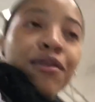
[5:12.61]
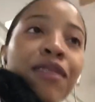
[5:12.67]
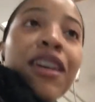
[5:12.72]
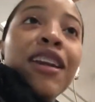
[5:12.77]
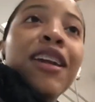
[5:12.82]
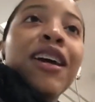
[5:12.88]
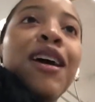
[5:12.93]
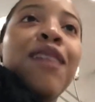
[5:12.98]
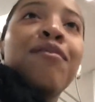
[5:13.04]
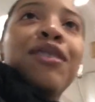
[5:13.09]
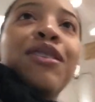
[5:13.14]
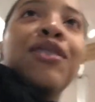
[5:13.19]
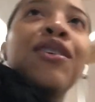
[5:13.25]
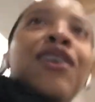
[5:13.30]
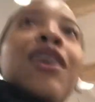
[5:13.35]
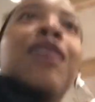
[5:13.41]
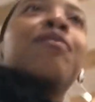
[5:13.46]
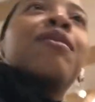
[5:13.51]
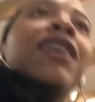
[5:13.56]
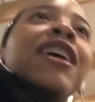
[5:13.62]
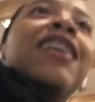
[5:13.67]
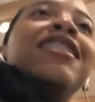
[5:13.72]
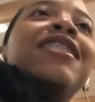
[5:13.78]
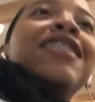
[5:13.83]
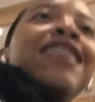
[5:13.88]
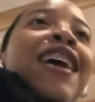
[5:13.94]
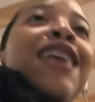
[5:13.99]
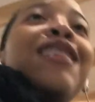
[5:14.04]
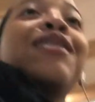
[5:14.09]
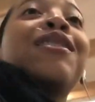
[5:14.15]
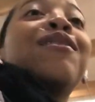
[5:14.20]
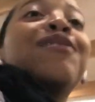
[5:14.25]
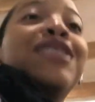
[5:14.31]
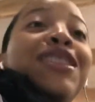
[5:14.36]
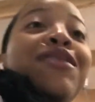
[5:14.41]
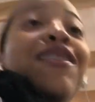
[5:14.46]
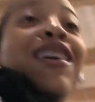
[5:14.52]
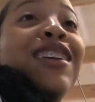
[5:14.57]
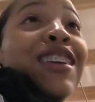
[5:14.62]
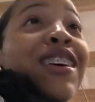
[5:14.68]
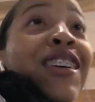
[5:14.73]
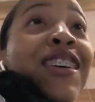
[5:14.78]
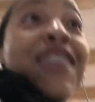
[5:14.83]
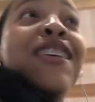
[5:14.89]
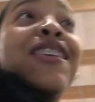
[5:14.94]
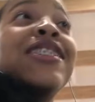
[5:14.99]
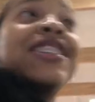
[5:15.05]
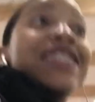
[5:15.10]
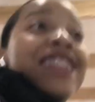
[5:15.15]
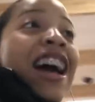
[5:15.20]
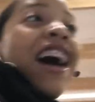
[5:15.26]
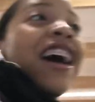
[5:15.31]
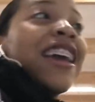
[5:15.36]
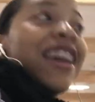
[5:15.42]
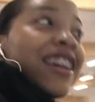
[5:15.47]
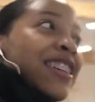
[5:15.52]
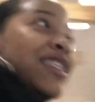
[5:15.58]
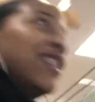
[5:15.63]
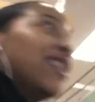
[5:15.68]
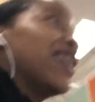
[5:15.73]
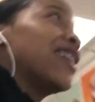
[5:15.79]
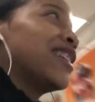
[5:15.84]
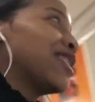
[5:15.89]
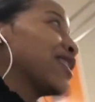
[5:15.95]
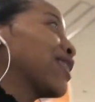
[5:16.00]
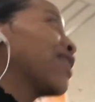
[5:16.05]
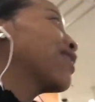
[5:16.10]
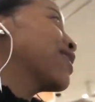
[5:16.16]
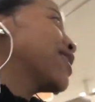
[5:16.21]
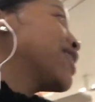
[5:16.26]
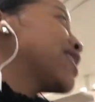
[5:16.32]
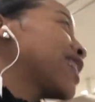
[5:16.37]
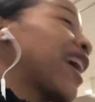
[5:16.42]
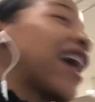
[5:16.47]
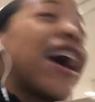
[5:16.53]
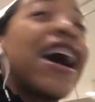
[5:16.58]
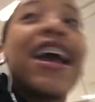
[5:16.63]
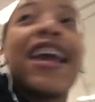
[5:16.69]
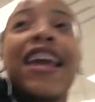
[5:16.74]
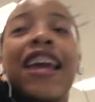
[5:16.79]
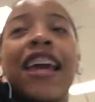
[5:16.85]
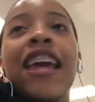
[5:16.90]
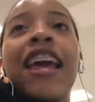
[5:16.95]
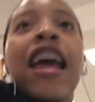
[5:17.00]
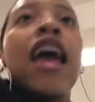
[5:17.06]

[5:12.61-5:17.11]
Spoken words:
wanted to come to Target, because she had told me she wanted to go to Giant. She could just go to Giant.